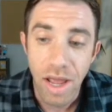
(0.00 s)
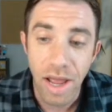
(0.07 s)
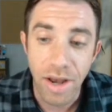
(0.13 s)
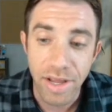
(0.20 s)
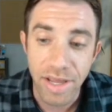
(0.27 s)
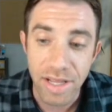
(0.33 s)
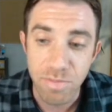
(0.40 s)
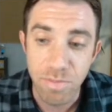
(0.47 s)

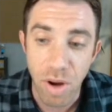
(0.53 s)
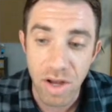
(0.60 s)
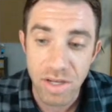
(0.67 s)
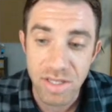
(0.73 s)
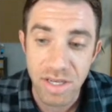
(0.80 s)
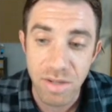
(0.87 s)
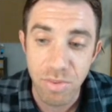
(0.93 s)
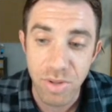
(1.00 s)
And against
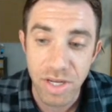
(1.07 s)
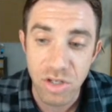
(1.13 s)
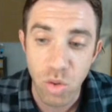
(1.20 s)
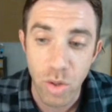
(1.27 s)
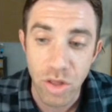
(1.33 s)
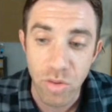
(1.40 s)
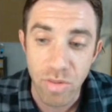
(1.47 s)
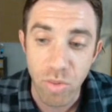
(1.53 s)
Boston, he played
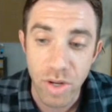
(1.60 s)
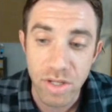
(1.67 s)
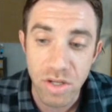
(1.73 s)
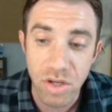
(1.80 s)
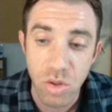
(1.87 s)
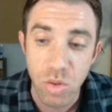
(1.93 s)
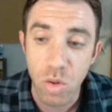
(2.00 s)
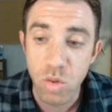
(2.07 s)

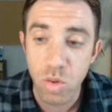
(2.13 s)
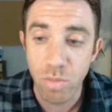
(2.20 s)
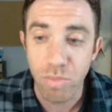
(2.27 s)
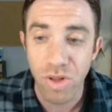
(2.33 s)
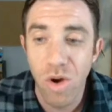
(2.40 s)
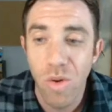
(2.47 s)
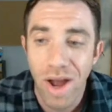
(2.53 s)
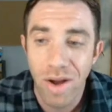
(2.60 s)
23.2. Those were
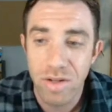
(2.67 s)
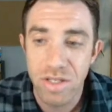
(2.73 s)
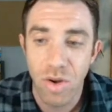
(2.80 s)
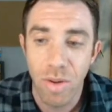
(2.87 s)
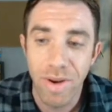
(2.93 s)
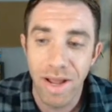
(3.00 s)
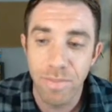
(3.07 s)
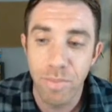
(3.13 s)
blowouts. So
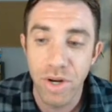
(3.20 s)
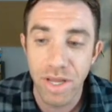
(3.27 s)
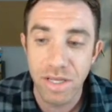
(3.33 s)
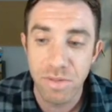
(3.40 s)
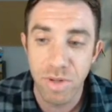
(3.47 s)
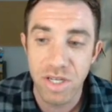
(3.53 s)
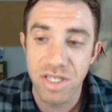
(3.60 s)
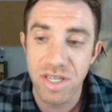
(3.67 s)
I'm not putting
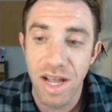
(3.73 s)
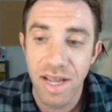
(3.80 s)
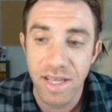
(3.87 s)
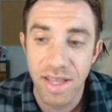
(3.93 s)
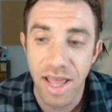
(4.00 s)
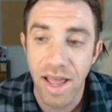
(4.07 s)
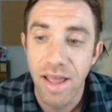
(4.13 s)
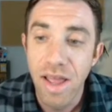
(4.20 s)
as much stock in
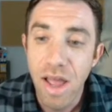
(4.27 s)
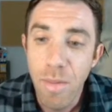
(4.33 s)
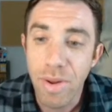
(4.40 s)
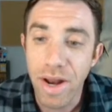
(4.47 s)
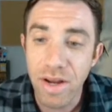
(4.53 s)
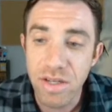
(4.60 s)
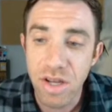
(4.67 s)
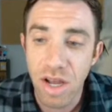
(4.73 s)
that. But
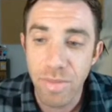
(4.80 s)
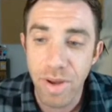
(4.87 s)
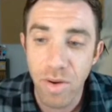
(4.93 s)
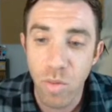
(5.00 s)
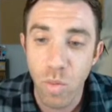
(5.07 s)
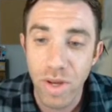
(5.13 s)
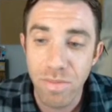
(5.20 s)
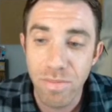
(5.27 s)
now you're talking
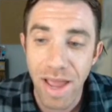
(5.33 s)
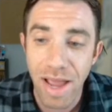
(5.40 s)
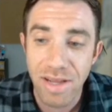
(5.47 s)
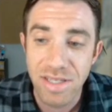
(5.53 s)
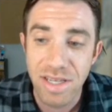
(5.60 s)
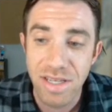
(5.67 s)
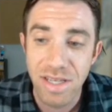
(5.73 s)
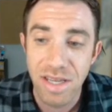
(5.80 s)
about with
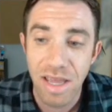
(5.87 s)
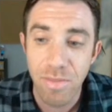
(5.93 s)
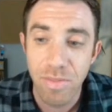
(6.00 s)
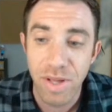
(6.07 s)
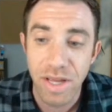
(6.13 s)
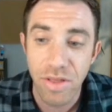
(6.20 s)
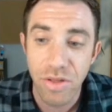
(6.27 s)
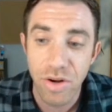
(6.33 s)
Maxey in the game
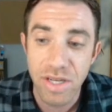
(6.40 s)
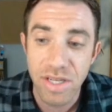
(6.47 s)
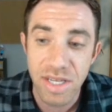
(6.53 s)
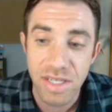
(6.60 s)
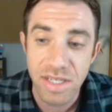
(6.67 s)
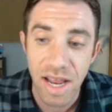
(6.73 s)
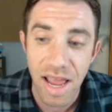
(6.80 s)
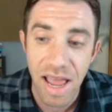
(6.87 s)
playing
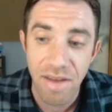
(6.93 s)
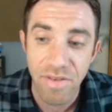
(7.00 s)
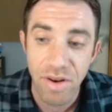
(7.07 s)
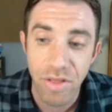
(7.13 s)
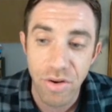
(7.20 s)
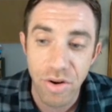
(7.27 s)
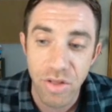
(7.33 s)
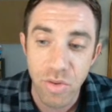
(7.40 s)
36.5
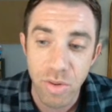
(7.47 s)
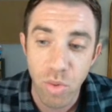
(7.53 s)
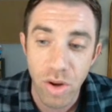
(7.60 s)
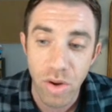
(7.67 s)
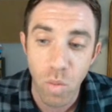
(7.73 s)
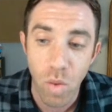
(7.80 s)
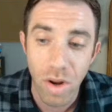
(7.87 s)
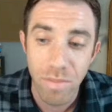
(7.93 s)
and
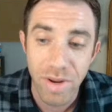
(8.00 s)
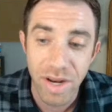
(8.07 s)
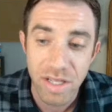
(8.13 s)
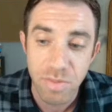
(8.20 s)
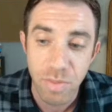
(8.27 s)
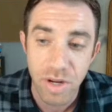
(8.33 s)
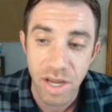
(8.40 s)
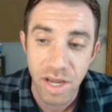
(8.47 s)
33.1
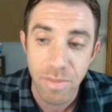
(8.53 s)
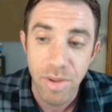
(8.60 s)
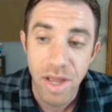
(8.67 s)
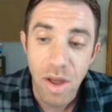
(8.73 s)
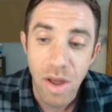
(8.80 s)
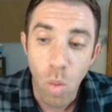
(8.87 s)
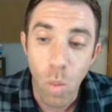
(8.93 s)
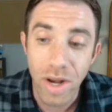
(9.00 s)
minutes per game
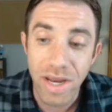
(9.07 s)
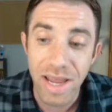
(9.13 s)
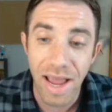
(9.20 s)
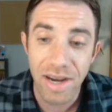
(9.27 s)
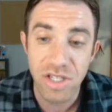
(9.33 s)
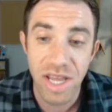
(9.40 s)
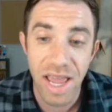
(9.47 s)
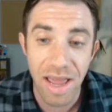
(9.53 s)
when he
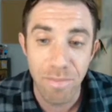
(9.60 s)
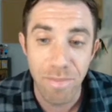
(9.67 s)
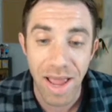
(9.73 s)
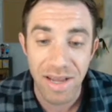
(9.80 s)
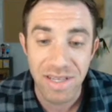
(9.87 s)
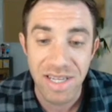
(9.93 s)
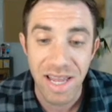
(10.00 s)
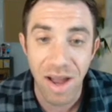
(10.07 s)
actually had
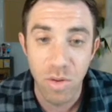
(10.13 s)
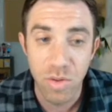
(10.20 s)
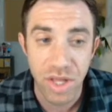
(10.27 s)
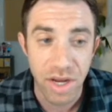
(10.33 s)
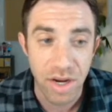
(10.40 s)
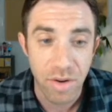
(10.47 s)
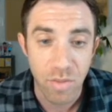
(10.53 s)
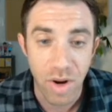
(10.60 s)
Maxey out
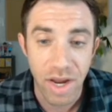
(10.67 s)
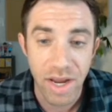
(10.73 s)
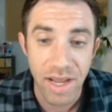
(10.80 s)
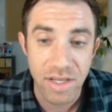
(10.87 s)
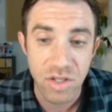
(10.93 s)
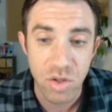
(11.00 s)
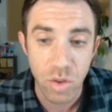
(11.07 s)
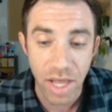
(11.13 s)
there, right?
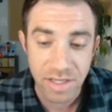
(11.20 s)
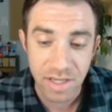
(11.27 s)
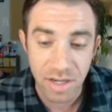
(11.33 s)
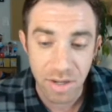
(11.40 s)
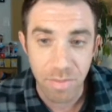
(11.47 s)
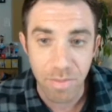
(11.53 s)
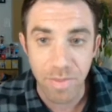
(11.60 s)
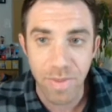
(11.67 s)
And so that's
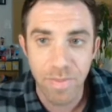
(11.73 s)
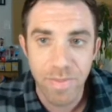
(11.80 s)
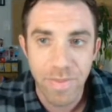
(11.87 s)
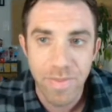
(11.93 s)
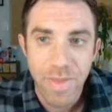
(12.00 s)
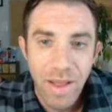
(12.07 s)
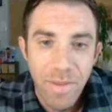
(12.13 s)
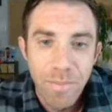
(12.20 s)
going
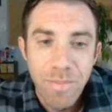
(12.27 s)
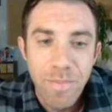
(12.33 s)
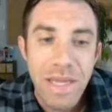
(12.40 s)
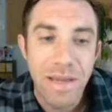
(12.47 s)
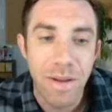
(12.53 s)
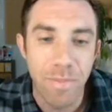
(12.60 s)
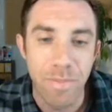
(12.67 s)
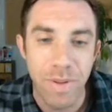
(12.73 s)
to
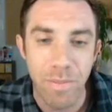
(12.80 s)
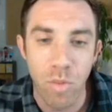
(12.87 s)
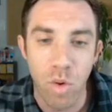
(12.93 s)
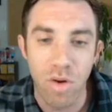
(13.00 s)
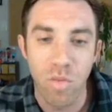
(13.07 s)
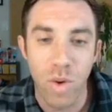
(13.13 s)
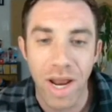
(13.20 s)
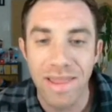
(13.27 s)
be a bit
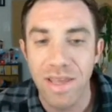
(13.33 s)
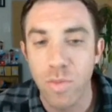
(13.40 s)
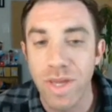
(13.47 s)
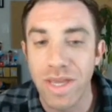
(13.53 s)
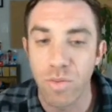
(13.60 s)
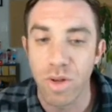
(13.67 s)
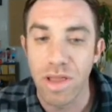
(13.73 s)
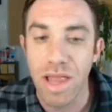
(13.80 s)
more of what I think we
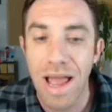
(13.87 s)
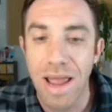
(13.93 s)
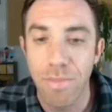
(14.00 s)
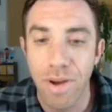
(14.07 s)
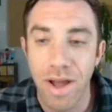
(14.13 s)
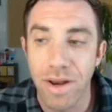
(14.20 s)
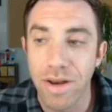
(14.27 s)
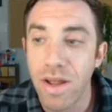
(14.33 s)
can rely
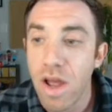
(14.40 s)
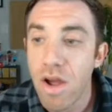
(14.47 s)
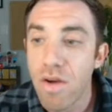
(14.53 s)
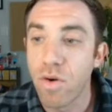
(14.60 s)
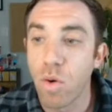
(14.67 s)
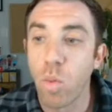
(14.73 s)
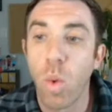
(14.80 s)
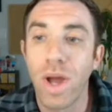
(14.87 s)
upon
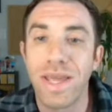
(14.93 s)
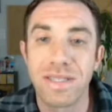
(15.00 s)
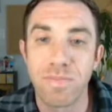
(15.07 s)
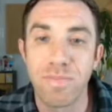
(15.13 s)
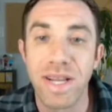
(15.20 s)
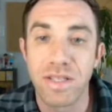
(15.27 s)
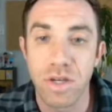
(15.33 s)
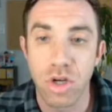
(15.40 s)
for what his
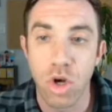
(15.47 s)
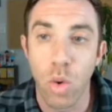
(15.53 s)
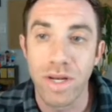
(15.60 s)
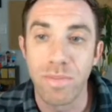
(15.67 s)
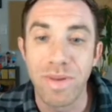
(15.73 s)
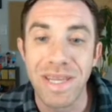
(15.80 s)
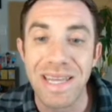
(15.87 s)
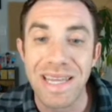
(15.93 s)
minutes are going
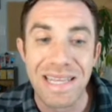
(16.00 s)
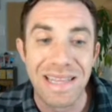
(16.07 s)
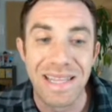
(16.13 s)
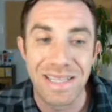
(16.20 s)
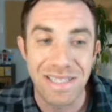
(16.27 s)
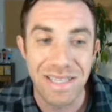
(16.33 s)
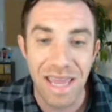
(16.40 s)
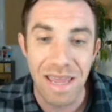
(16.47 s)
to be in
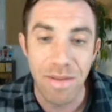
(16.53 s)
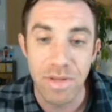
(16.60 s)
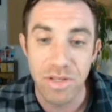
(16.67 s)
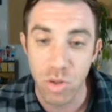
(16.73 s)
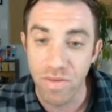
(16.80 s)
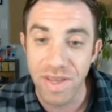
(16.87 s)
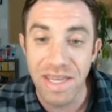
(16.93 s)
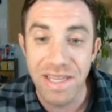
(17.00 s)
this game.
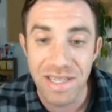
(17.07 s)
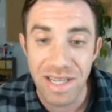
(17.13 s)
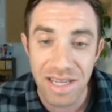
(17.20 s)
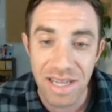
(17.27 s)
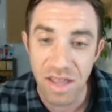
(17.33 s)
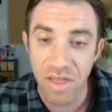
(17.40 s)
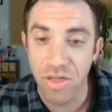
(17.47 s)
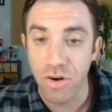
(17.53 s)
So if he's going to
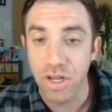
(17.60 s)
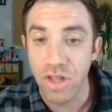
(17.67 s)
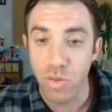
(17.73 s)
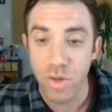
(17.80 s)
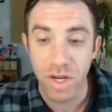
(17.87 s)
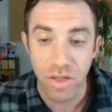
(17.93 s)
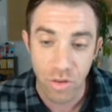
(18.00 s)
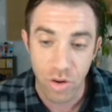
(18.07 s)
get 33
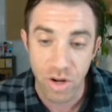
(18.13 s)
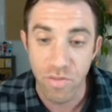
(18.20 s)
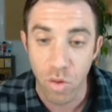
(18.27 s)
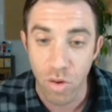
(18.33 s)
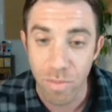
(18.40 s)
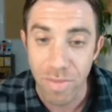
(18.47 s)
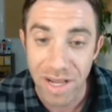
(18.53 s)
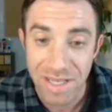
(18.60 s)
to
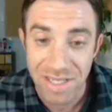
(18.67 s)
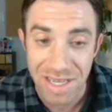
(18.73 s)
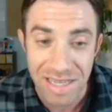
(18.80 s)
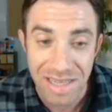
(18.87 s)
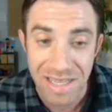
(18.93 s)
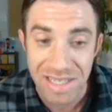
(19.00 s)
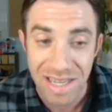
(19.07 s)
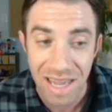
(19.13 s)
34 minutes
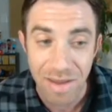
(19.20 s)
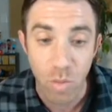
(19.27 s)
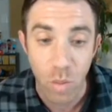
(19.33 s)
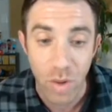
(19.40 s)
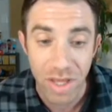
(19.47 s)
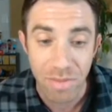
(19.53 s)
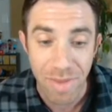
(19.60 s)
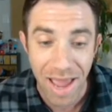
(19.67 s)
in this game
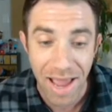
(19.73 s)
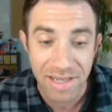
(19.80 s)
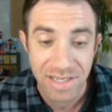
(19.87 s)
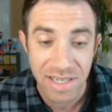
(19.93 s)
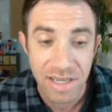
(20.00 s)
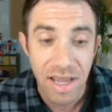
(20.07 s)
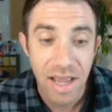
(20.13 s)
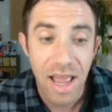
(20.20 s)
with
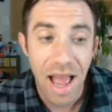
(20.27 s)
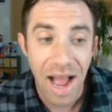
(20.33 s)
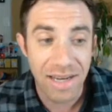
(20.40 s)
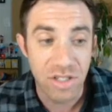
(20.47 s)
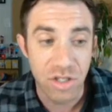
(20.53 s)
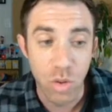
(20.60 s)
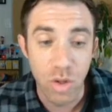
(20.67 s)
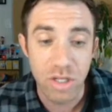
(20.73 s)
Maxey, I
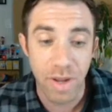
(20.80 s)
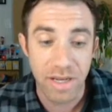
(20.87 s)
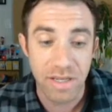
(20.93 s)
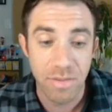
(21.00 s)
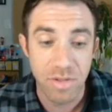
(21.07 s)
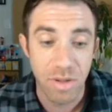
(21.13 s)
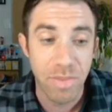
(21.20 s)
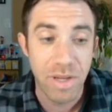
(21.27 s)
do expect
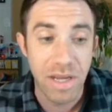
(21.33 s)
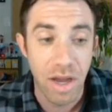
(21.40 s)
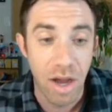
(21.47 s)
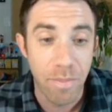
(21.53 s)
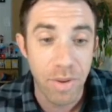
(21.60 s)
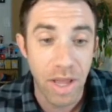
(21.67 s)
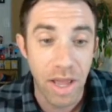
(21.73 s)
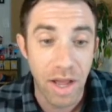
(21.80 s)
him to be
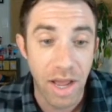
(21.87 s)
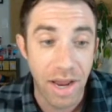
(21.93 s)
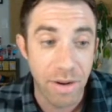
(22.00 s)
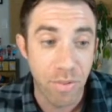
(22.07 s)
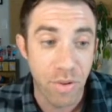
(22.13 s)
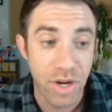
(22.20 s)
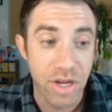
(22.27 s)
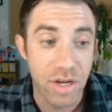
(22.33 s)
up at a
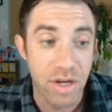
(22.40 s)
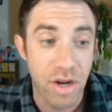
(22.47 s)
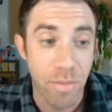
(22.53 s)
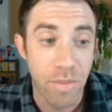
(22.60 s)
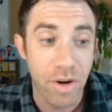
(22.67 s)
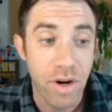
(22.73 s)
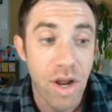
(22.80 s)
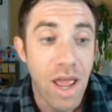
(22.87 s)
pretty good
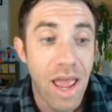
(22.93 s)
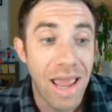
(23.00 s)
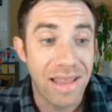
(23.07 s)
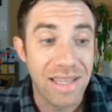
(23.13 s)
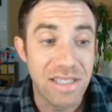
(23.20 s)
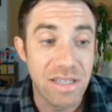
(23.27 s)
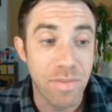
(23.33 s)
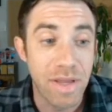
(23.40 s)
number, at
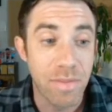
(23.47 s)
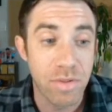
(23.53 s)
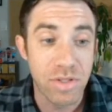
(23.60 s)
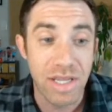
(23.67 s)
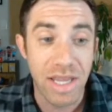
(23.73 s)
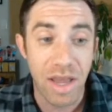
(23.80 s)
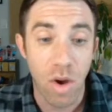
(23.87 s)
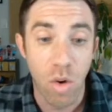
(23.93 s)
least to be able
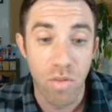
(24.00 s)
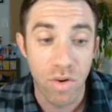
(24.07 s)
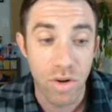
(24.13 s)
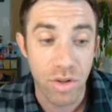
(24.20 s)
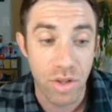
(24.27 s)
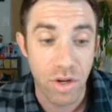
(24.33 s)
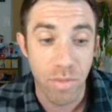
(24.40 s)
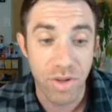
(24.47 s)
to get
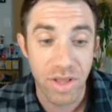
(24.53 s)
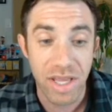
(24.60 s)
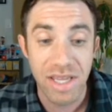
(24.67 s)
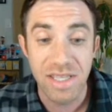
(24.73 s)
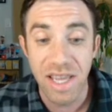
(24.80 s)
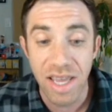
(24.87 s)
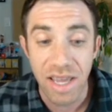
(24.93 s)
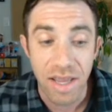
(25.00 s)
over the number that
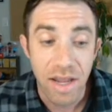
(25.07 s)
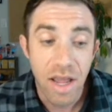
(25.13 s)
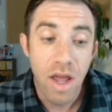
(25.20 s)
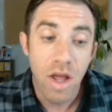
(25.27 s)
he's hit.